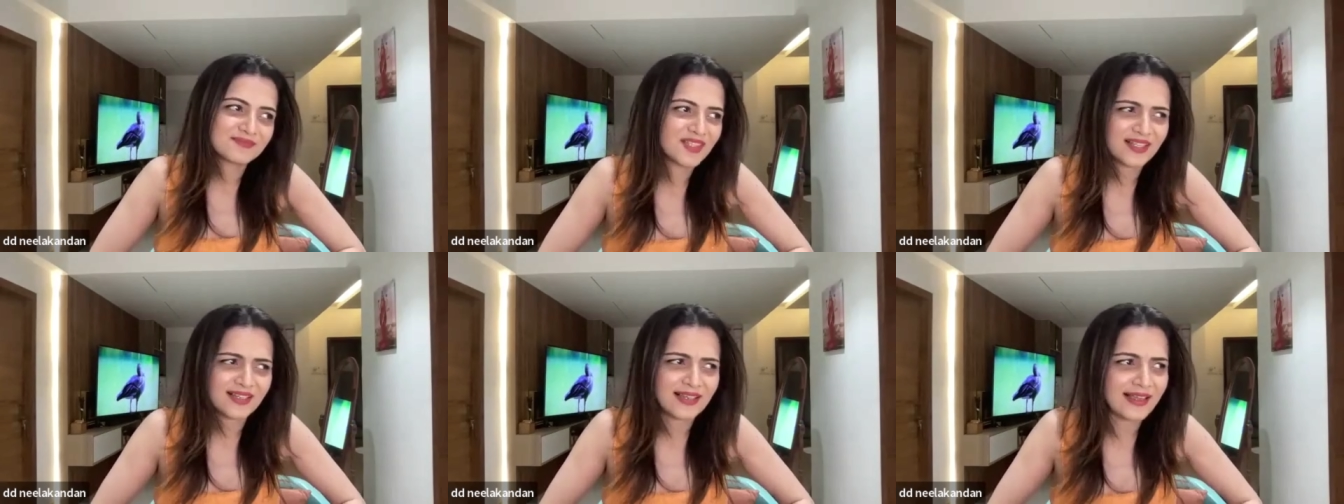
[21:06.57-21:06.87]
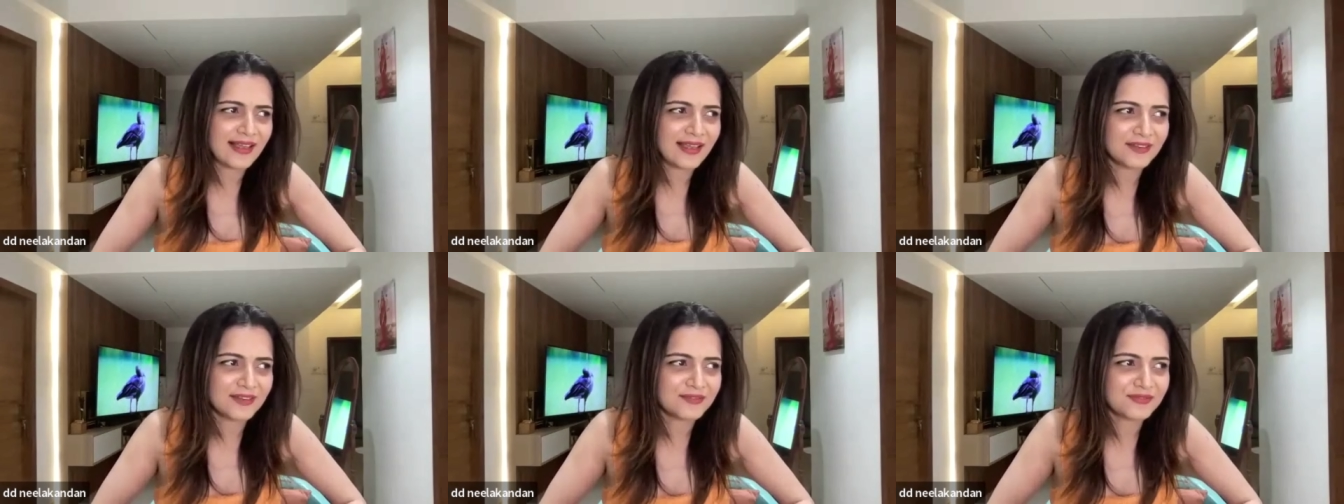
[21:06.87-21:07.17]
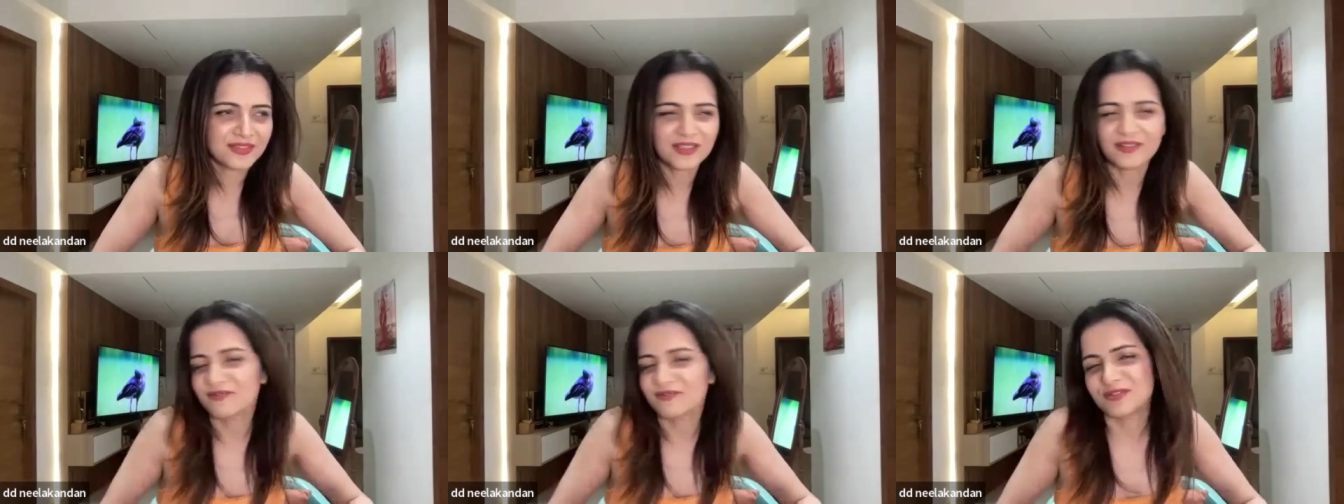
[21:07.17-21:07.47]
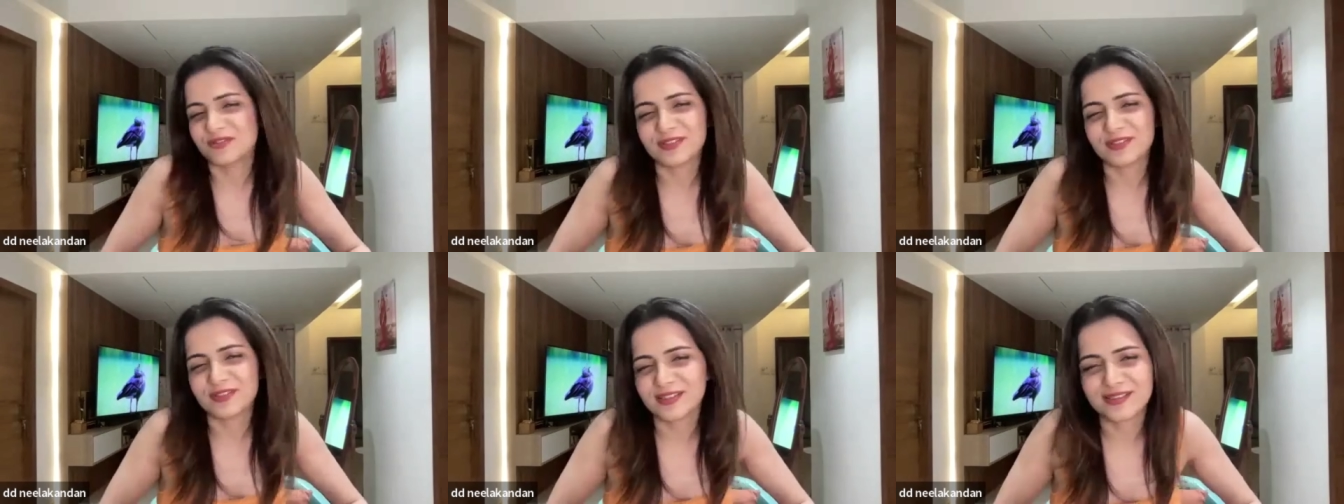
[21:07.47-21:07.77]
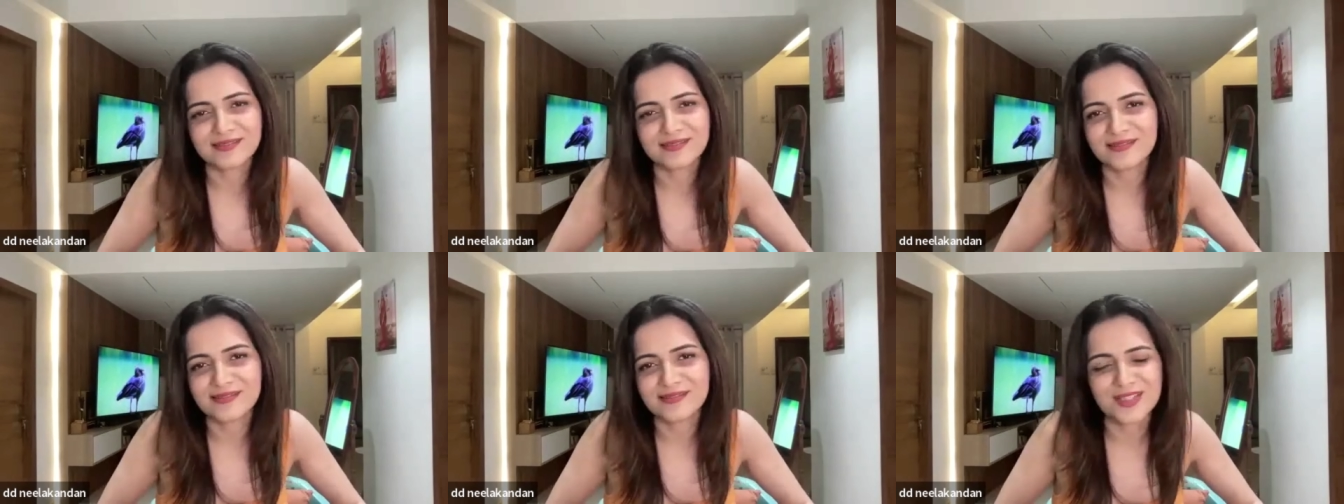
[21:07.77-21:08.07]
their life and
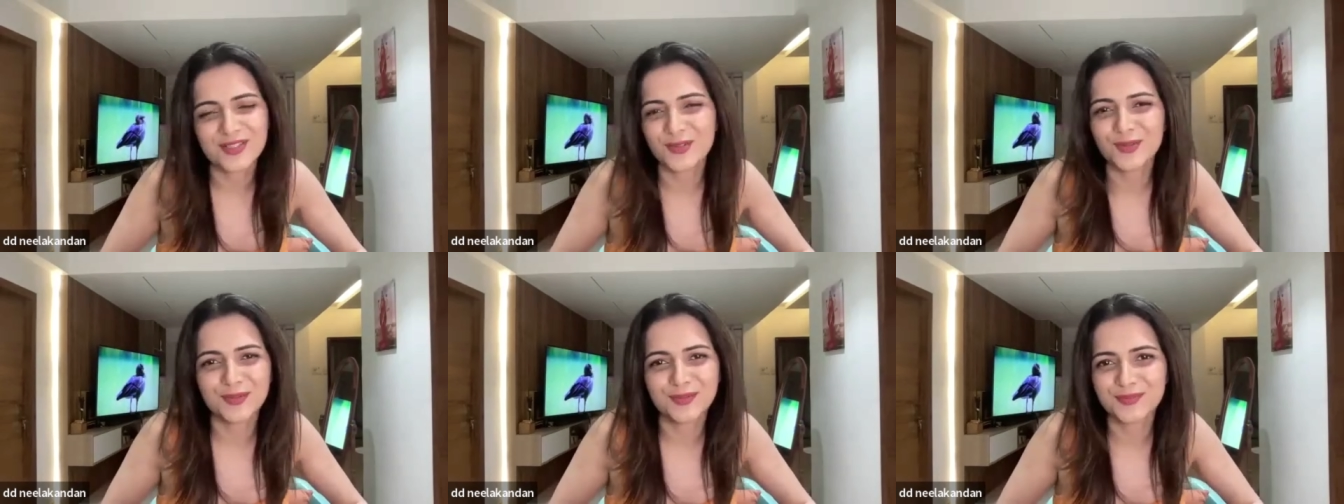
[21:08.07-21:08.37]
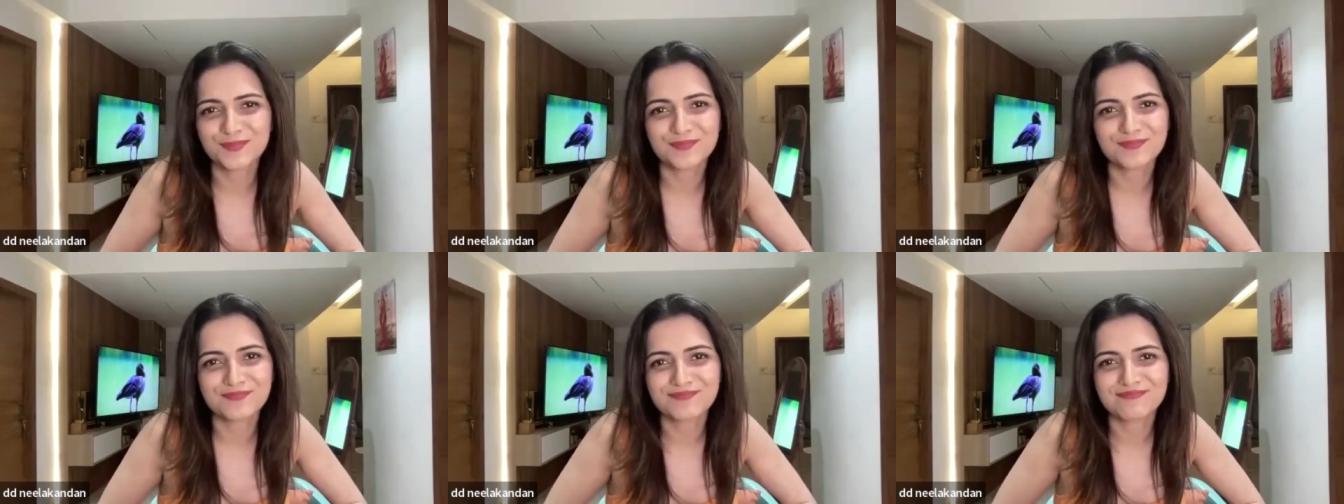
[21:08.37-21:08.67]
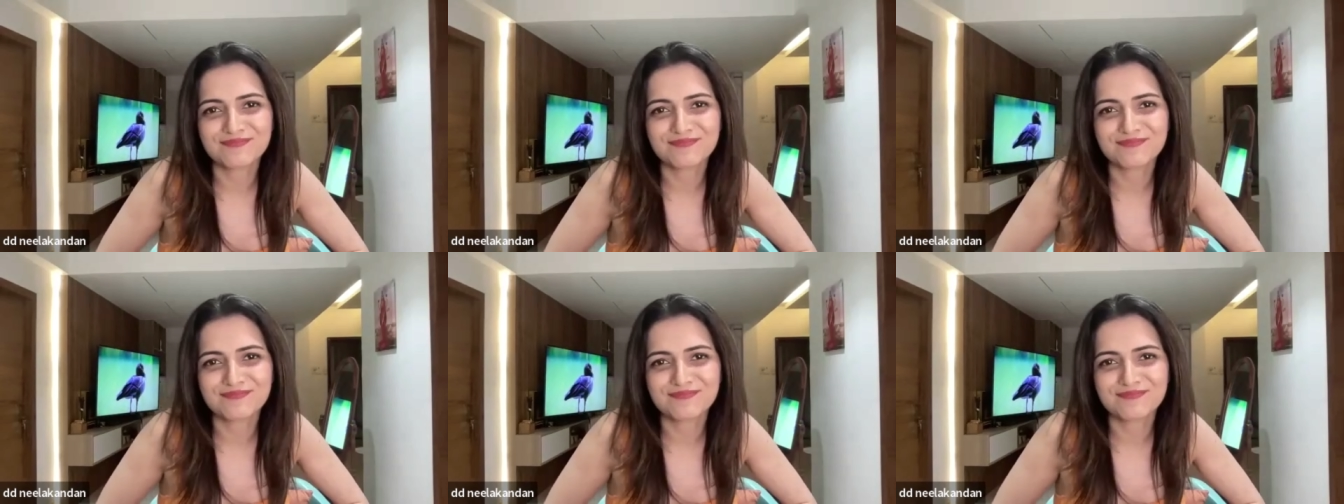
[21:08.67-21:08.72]
everything. So,